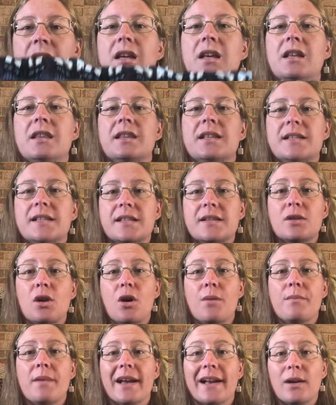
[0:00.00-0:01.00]
This is
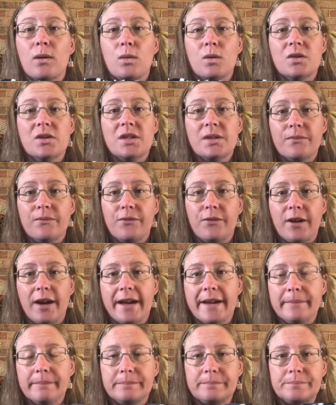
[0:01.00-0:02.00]
on my quantum
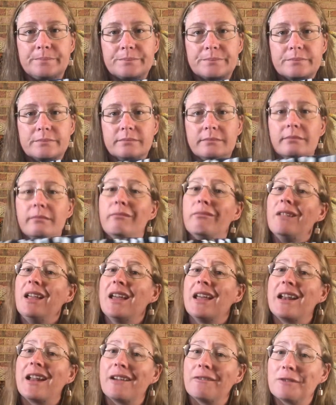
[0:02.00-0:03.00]
frame,
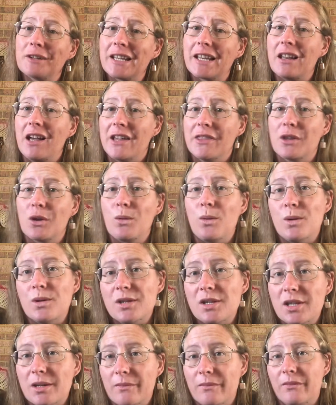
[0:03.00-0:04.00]
and I really like the quantum